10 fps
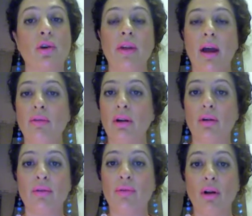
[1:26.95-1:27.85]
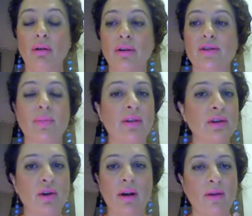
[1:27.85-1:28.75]
or they have a lot of followers but they
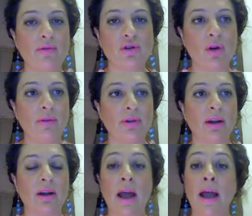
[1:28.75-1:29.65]
don't have traffic,